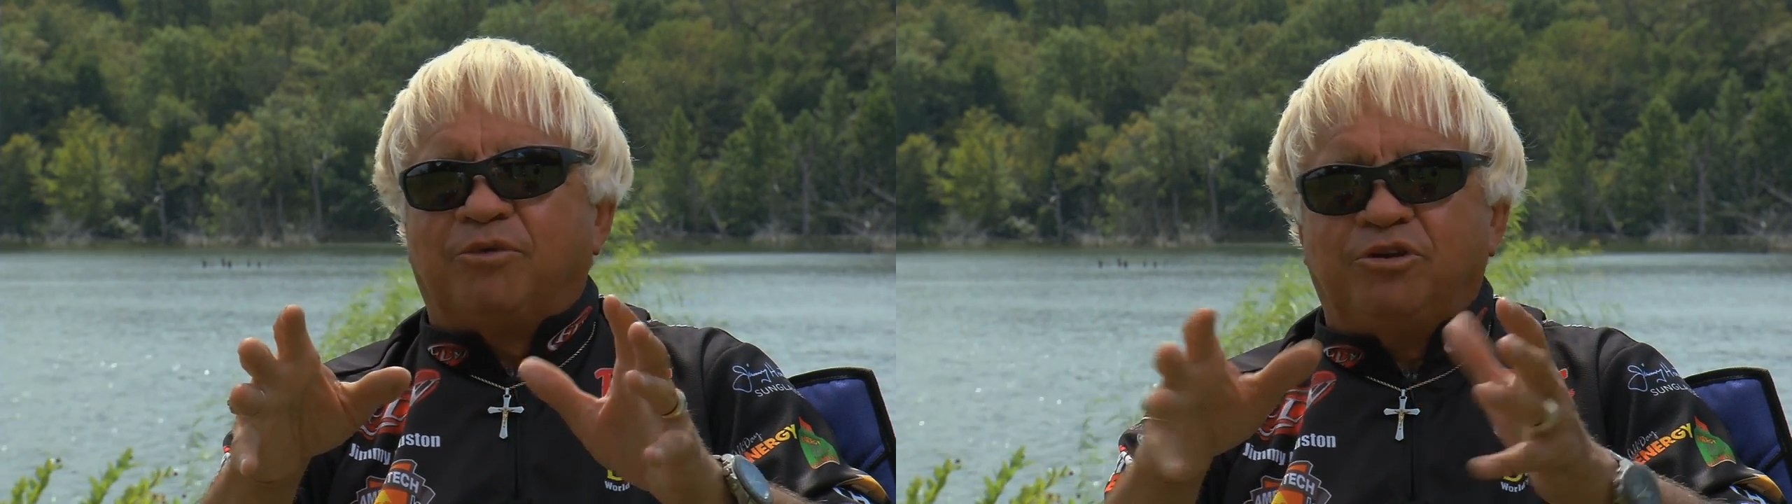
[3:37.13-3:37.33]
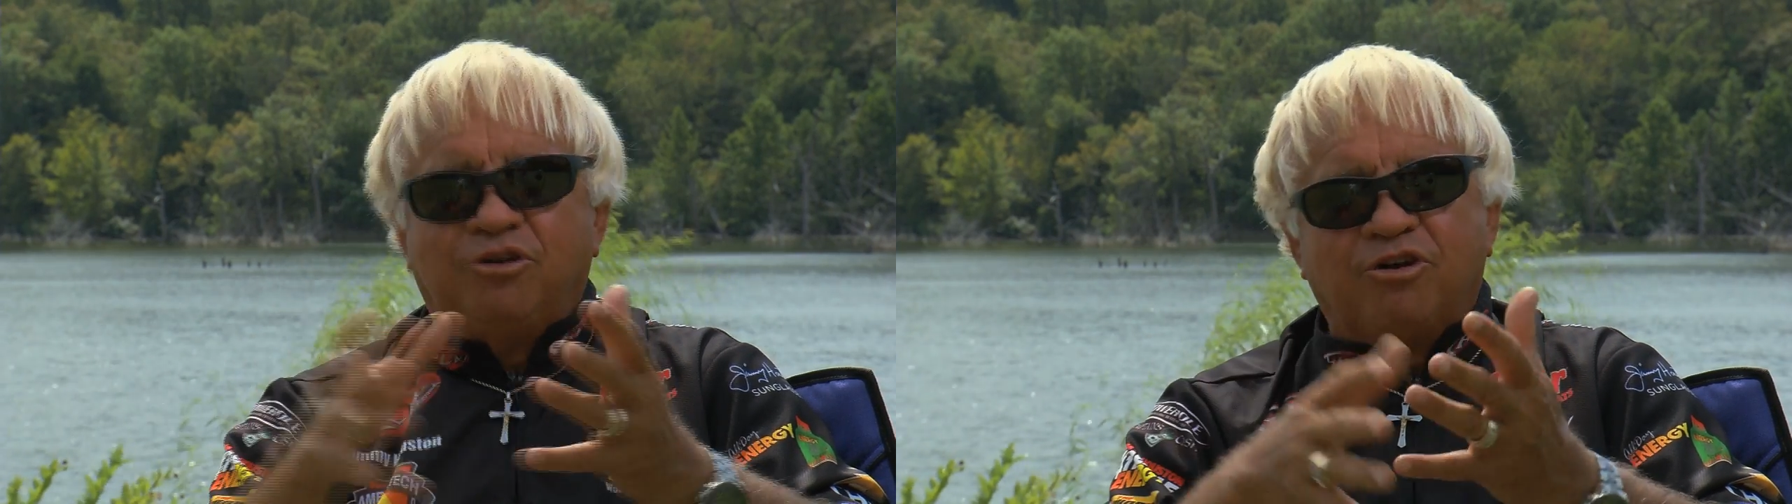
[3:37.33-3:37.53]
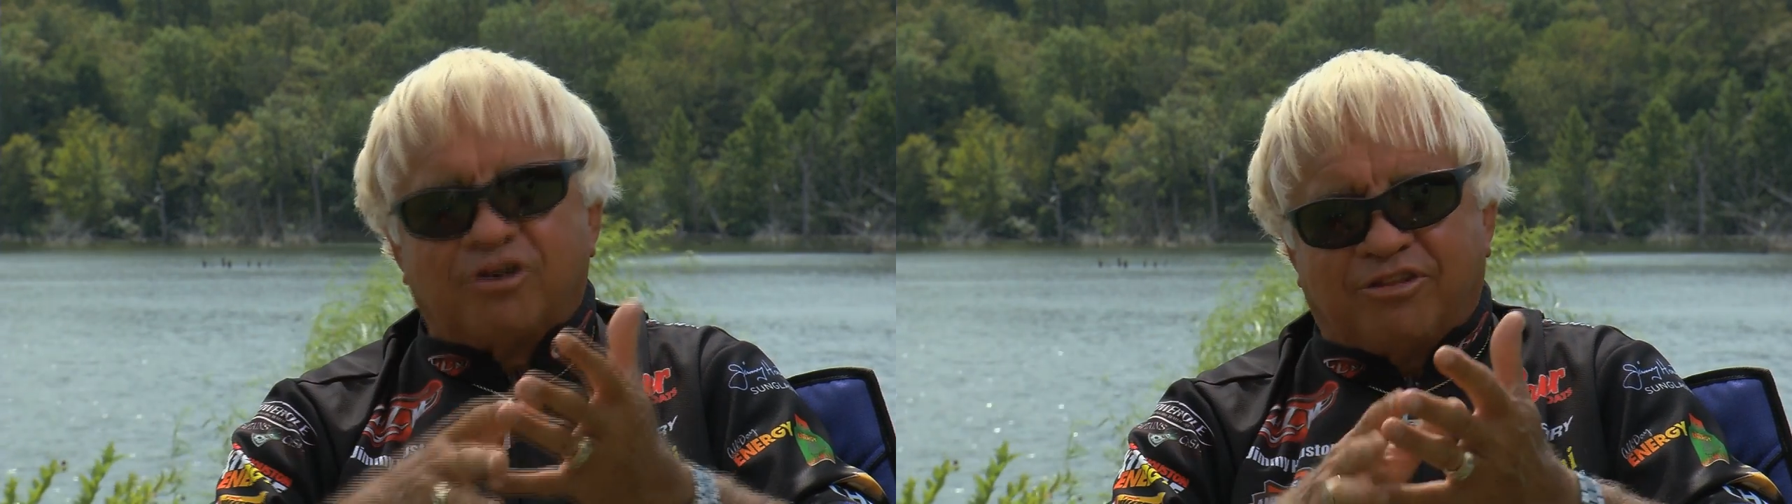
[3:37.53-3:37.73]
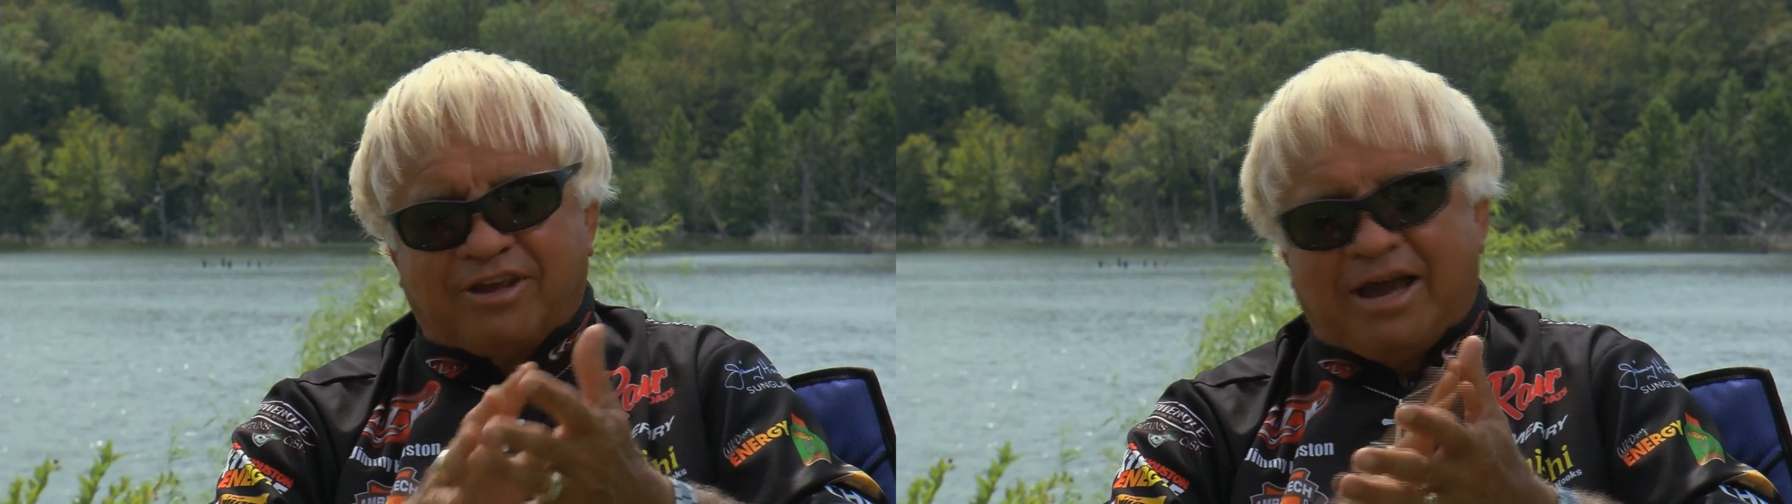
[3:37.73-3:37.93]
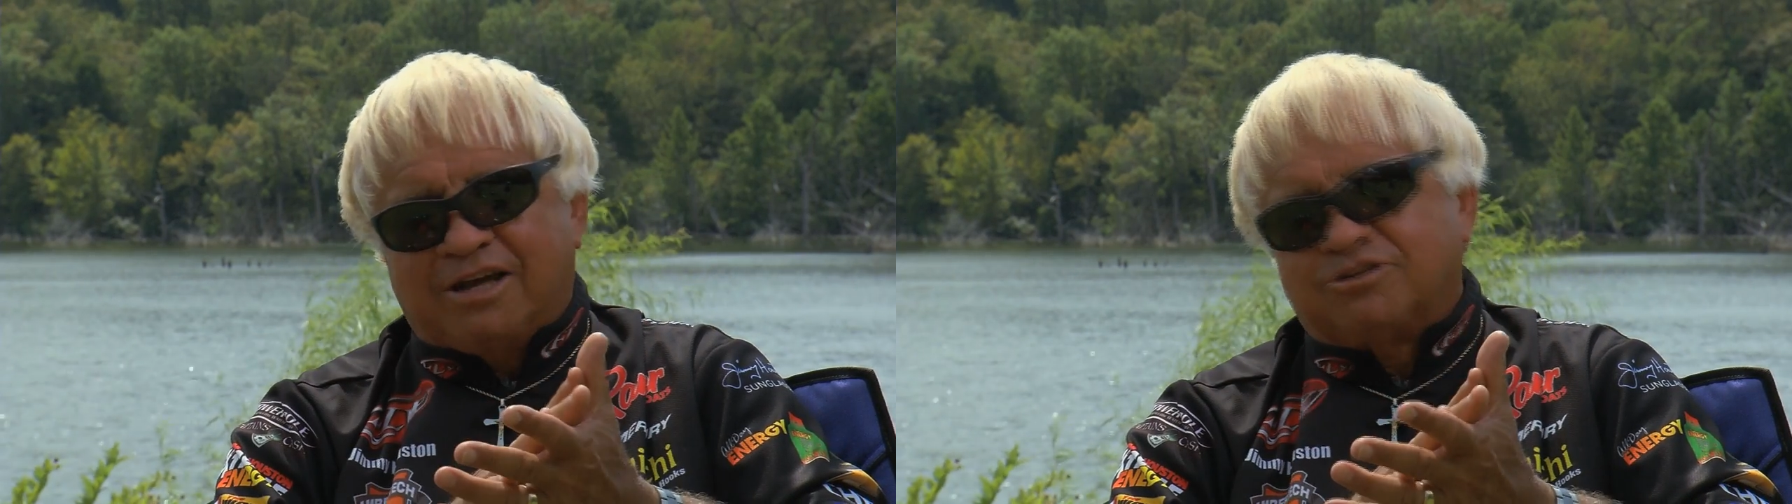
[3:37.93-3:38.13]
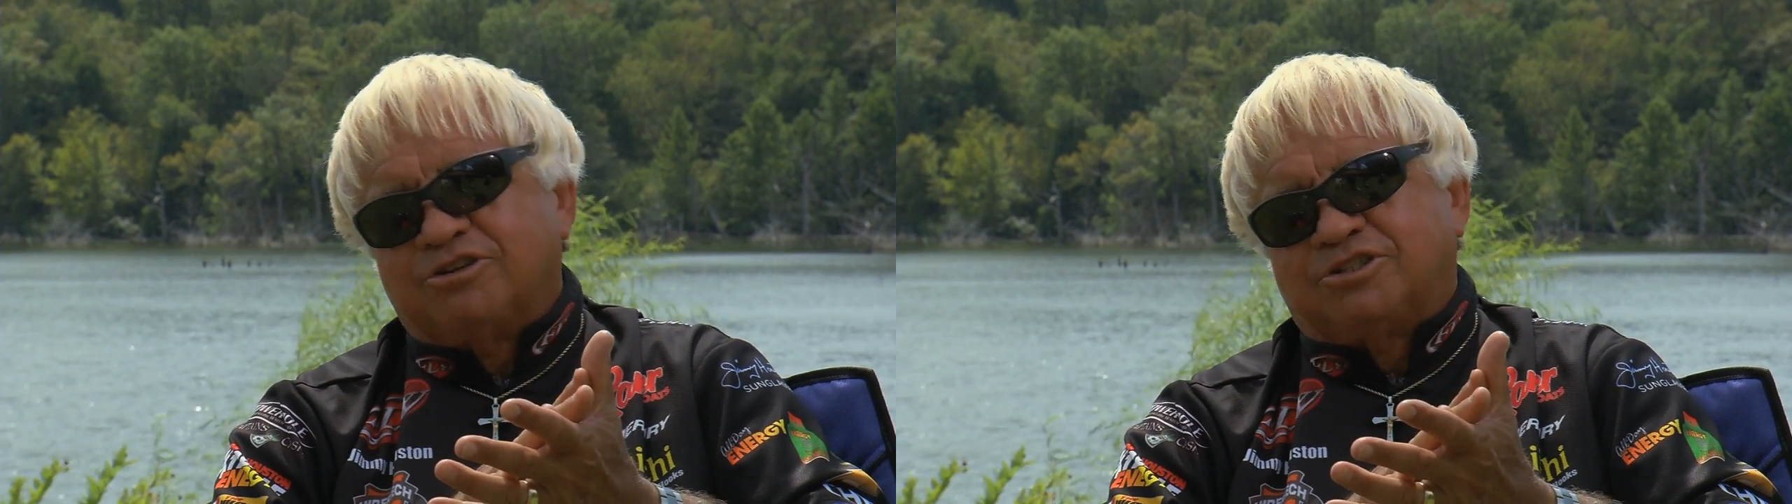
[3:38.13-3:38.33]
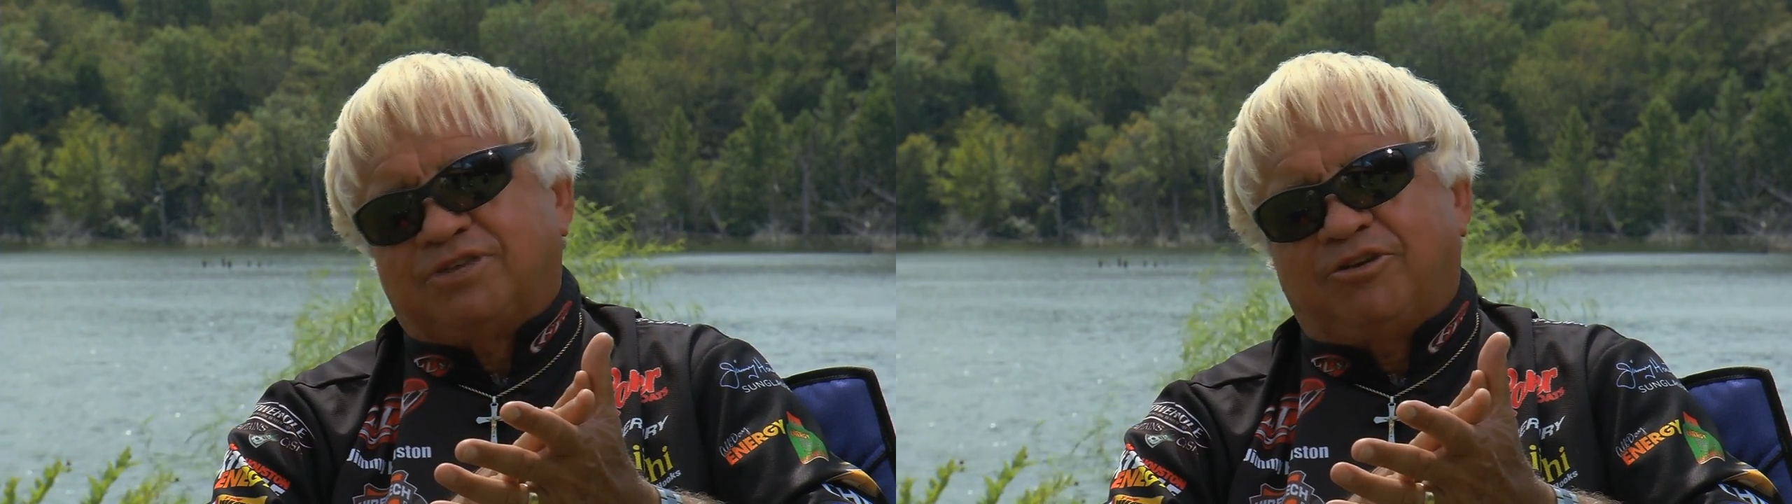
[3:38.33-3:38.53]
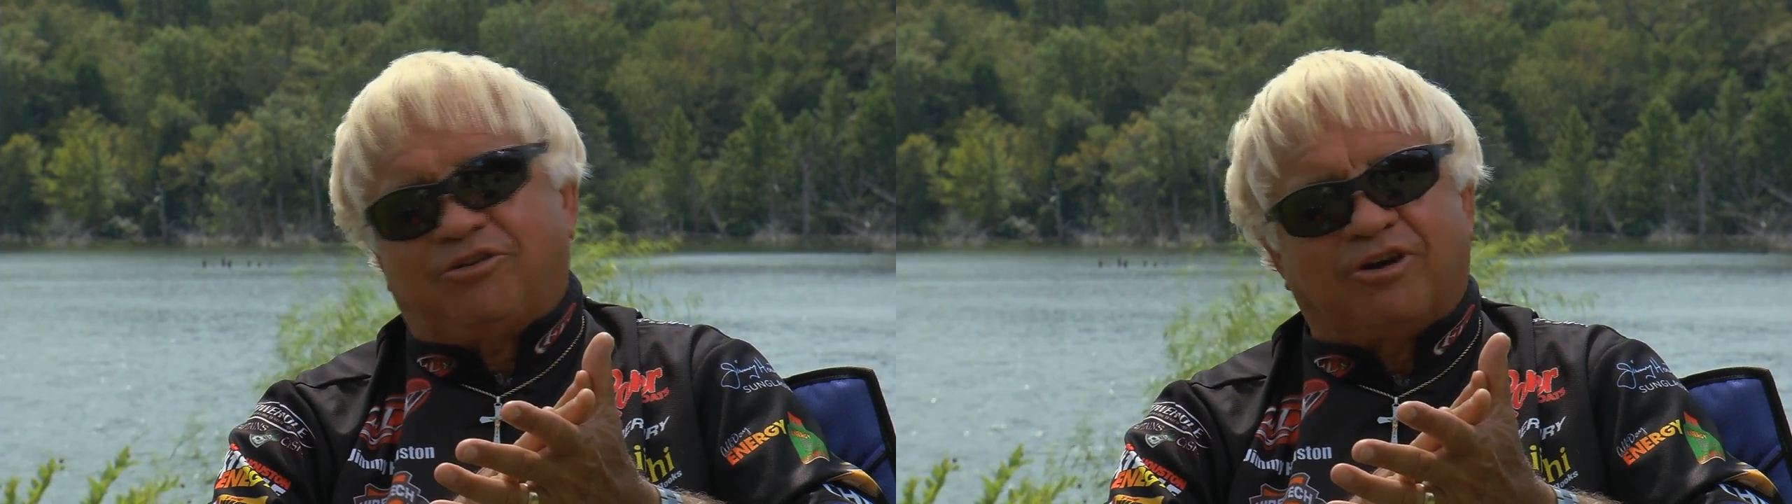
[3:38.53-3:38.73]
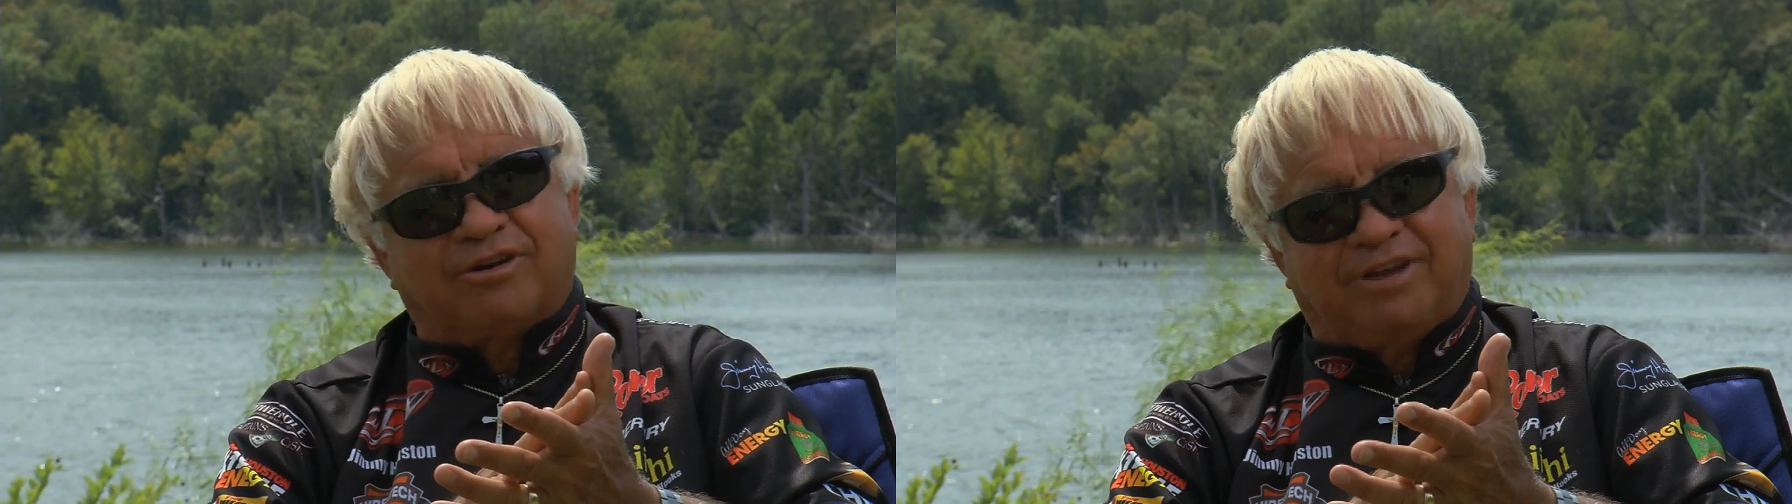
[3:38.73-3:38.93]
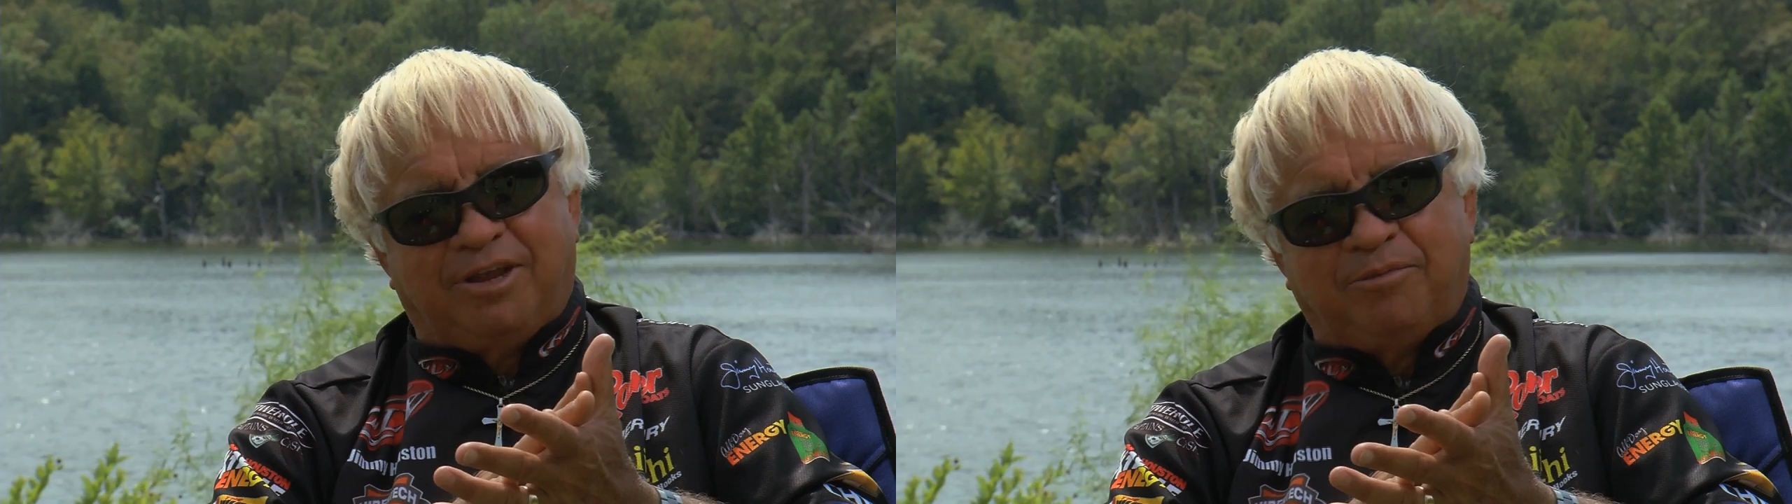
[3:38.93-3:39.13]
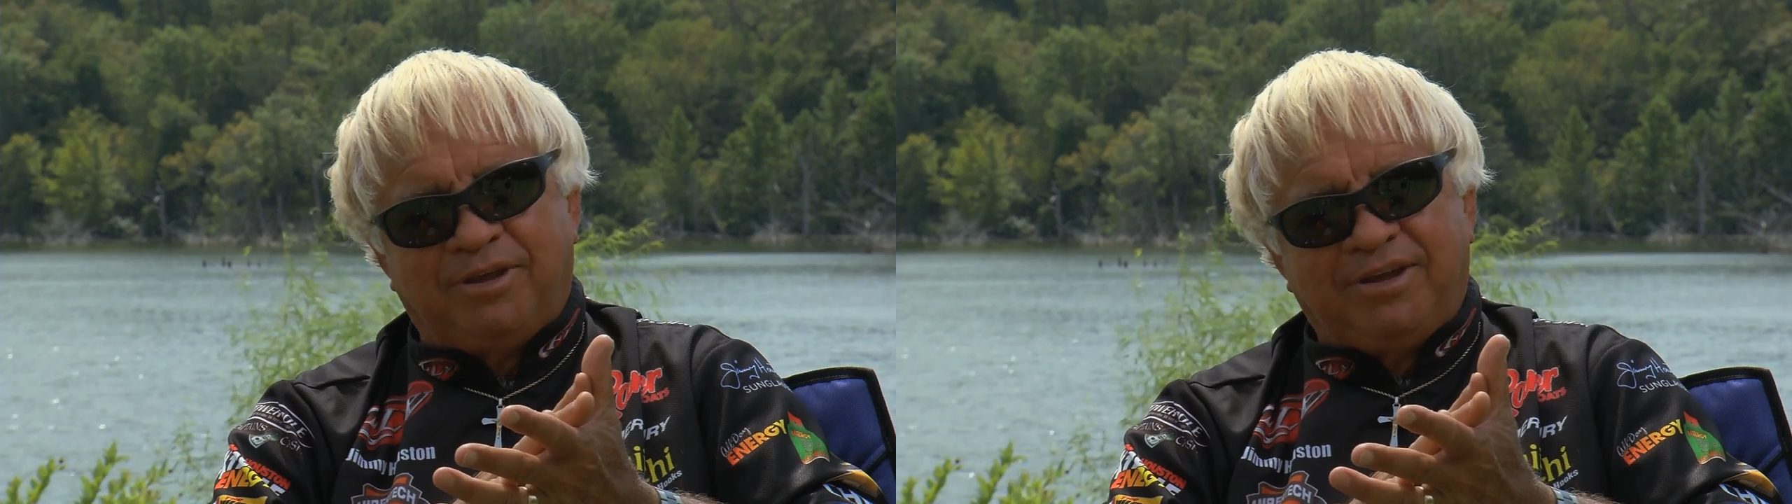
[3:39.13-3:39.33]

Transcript: When you look at the guys on the Chevy truck team,